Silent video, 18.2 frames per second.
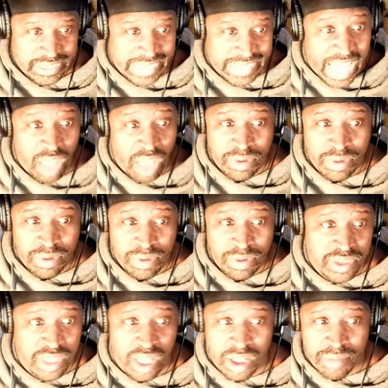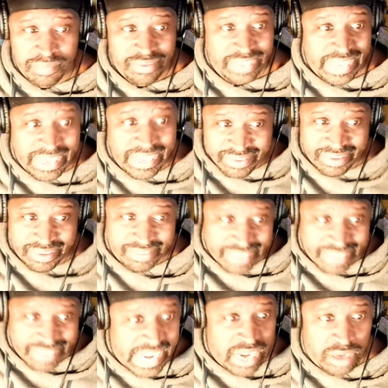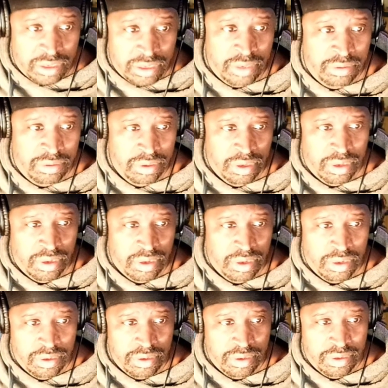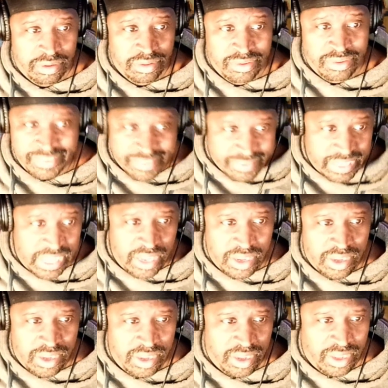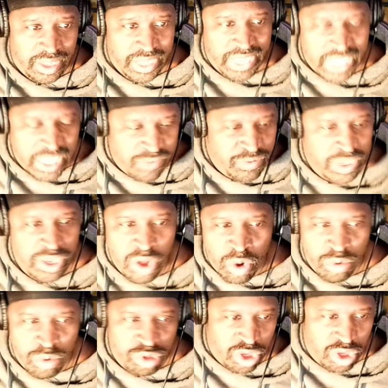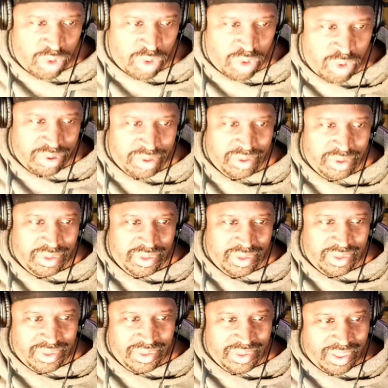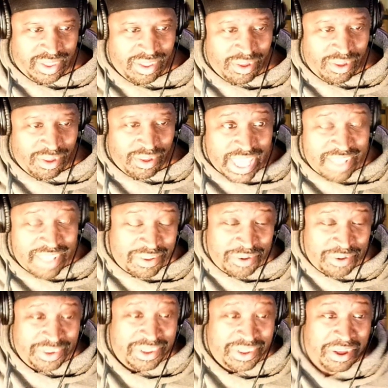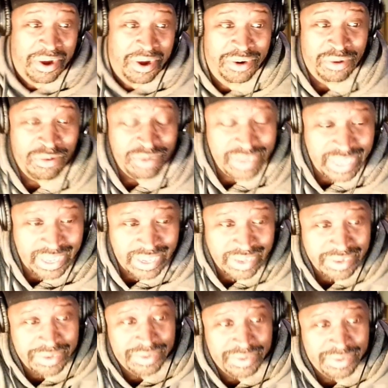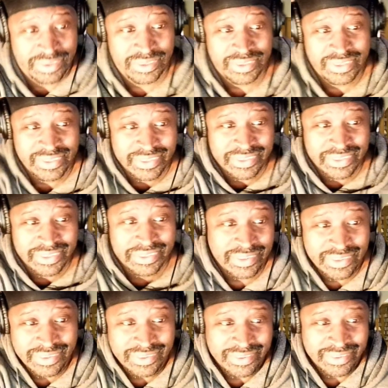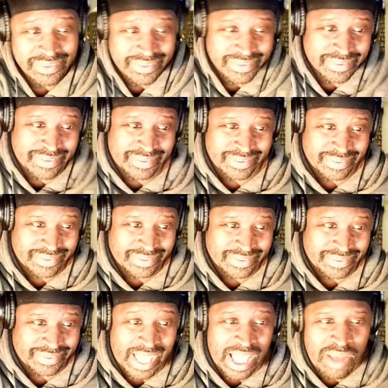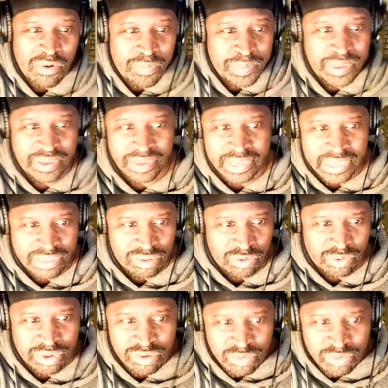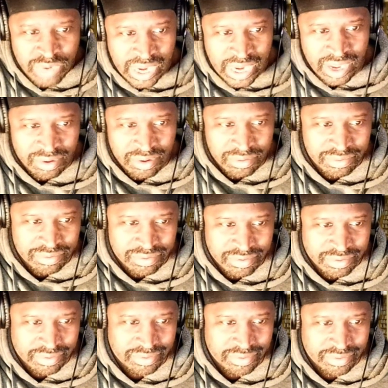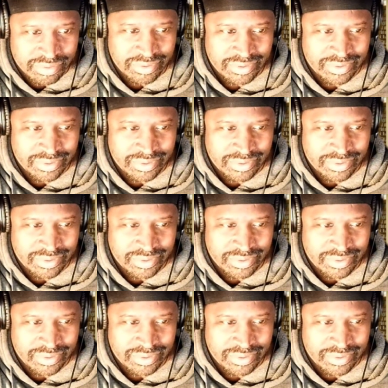Now it becomes entertaining to see if he gonna choke. Oh, Chess on the card. Okay. So I hope he can get through his rounds.